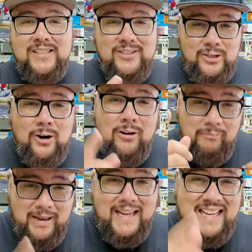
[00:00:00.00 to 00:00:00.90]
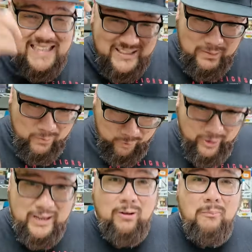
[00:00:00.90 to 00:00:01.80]
and start making some
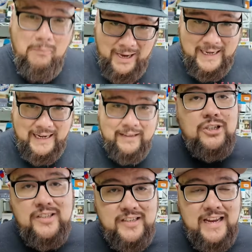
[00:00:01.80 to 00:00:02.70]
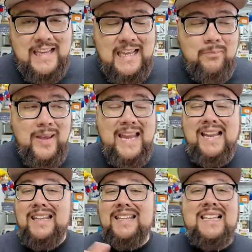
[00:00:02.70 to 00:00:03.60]
real money. Just like
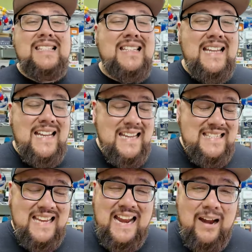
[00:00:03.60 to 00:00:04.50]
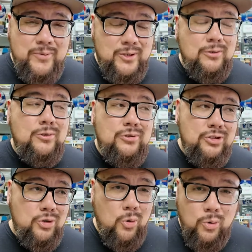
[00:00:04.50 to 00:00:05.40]
eBay, listing is an absolute
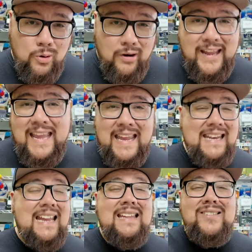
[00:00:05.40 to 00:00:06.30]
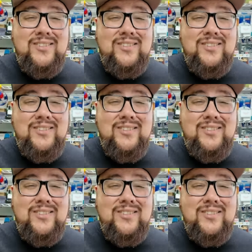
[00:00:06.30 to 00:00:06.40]
chore and it